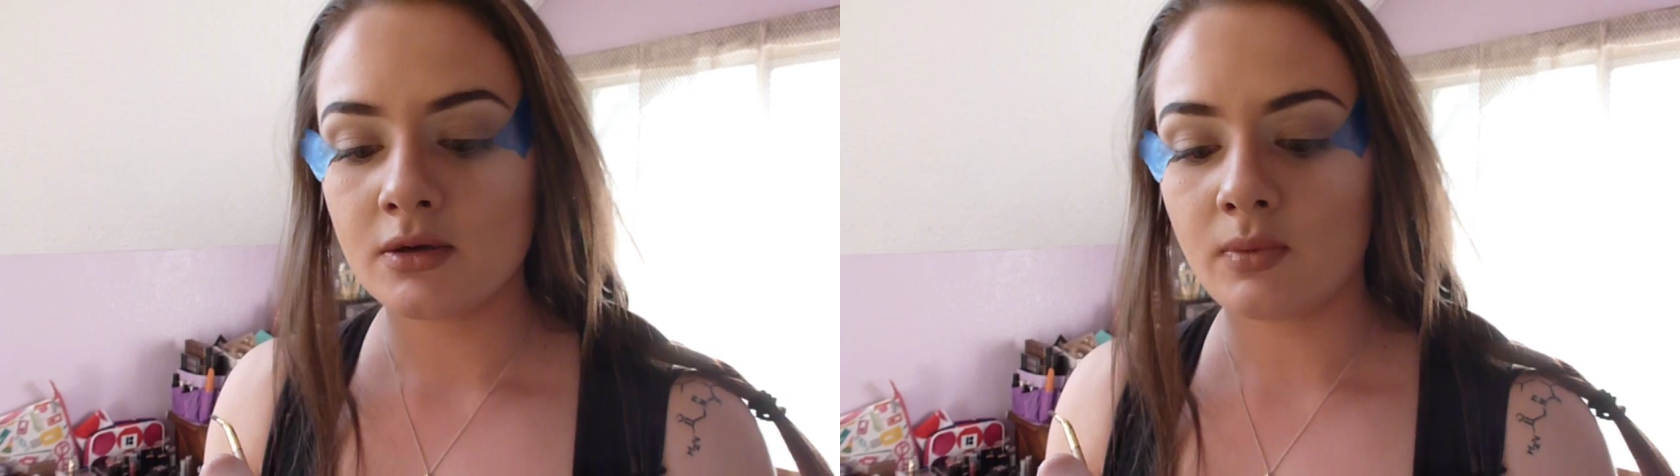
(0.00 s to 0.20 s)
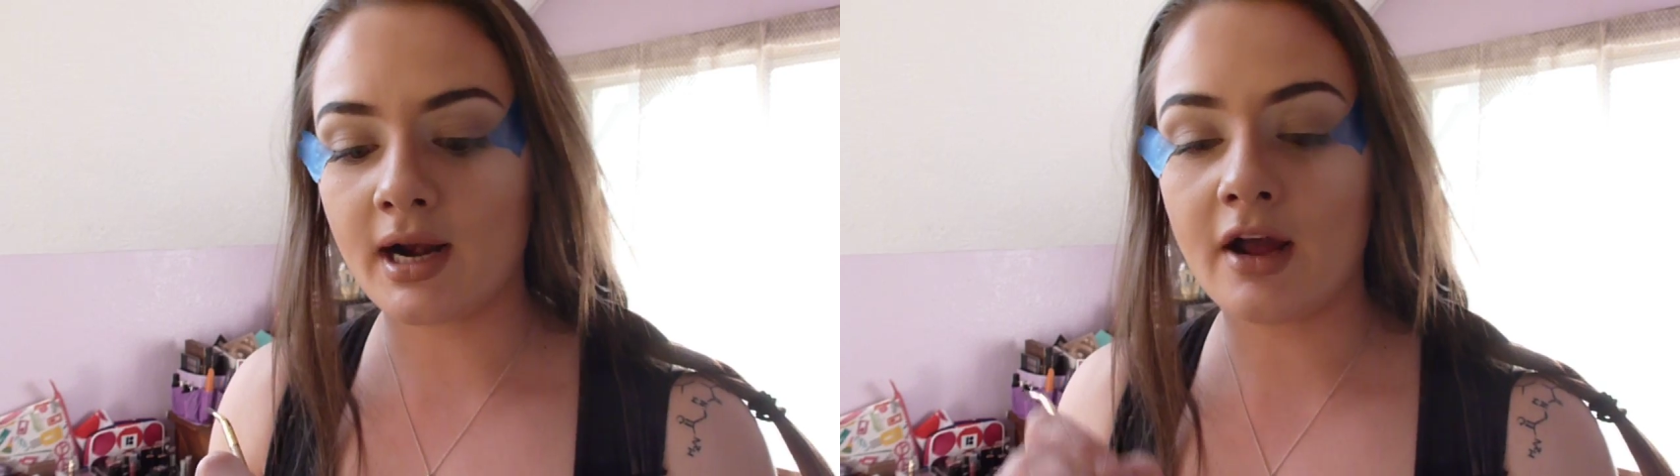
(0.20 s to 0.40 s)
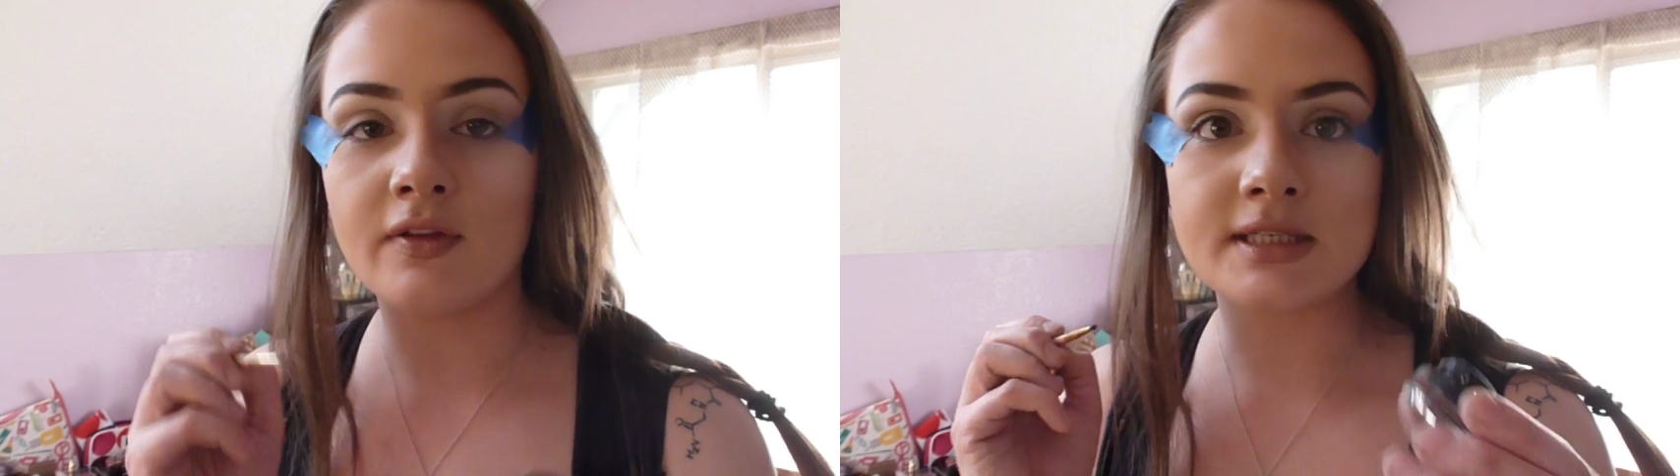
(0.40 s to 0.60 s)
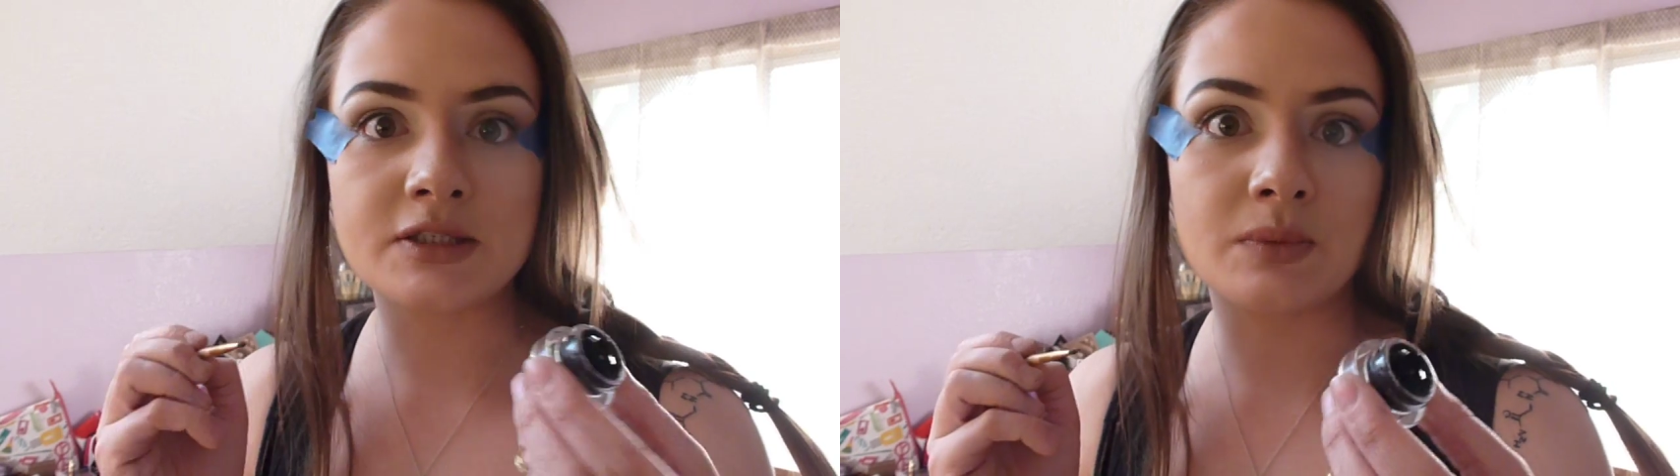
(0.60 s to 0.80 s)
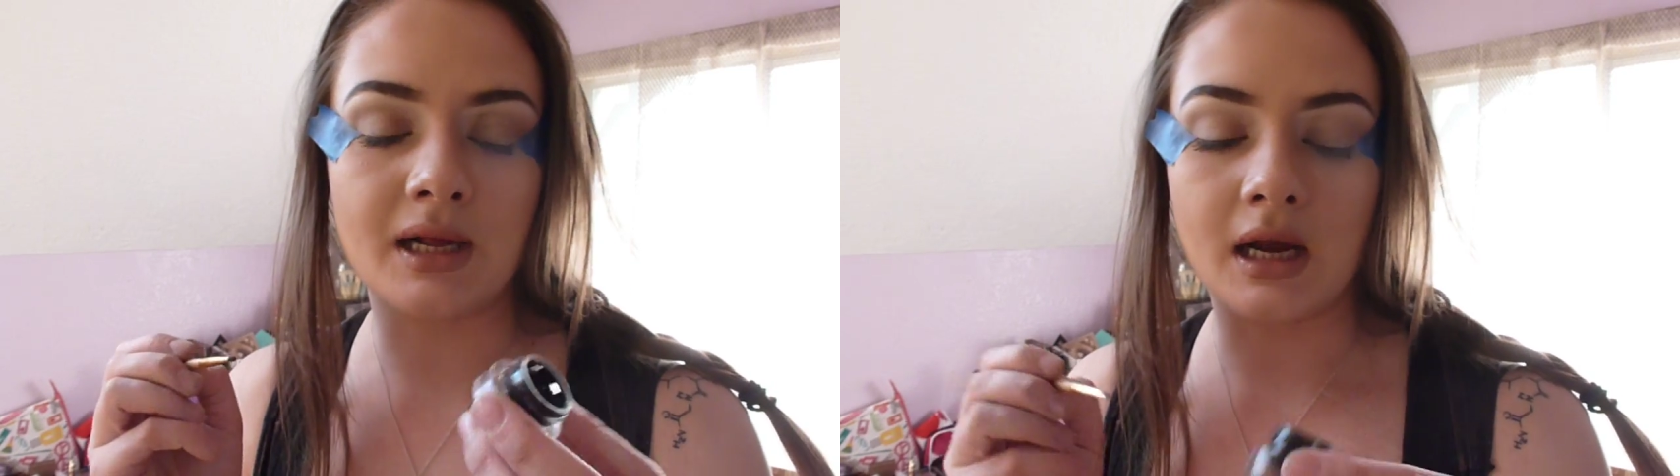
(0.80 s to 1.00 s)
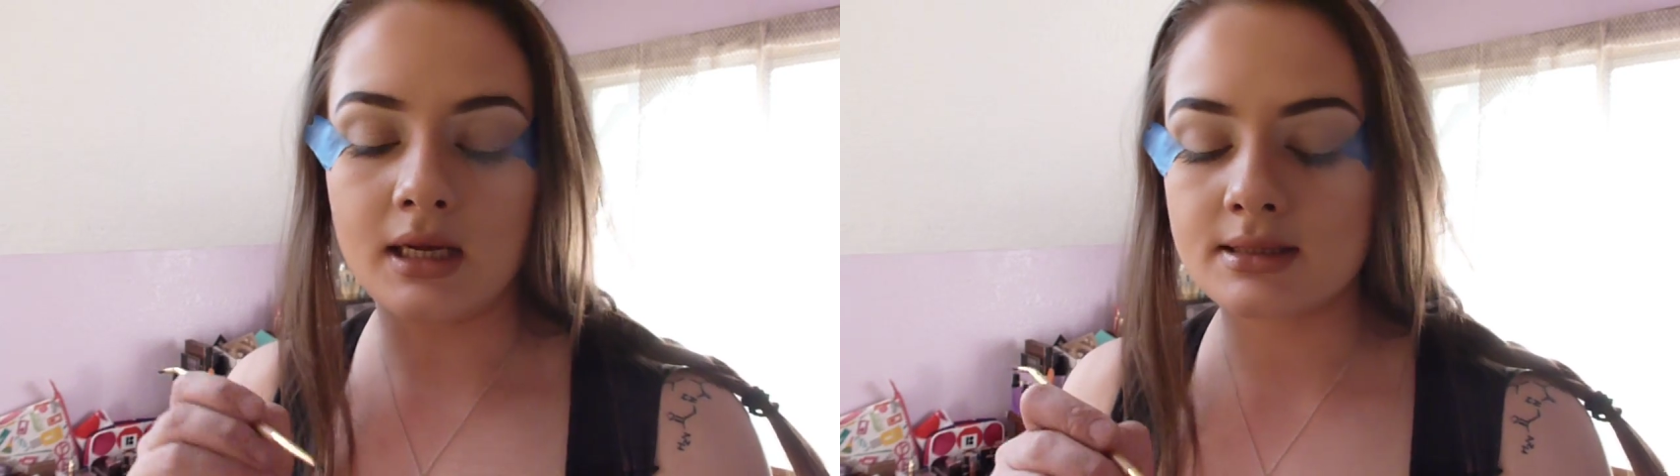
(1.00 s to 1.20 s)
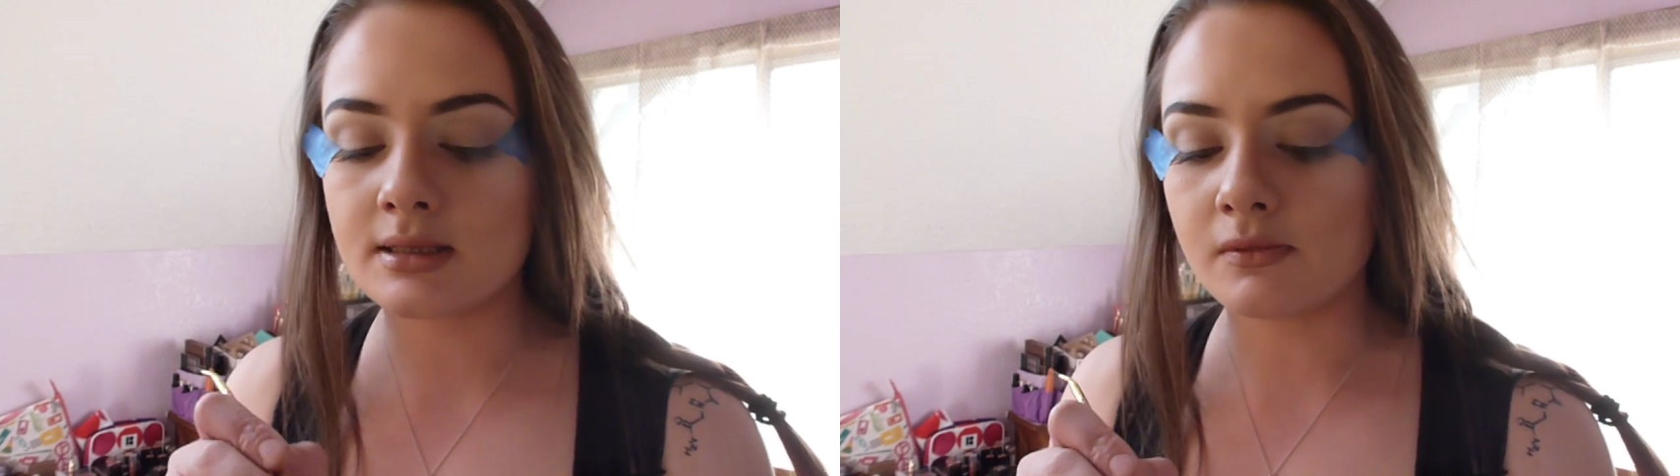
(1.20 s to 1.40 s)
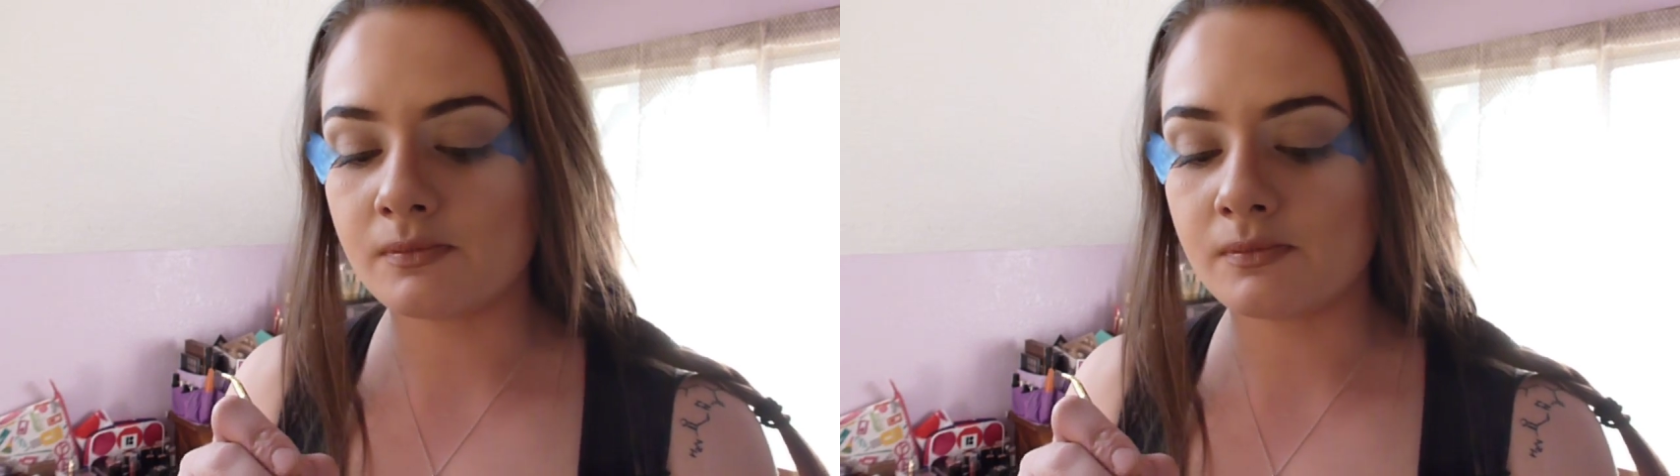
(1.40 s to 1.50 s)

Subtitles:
right now this is what I got. So,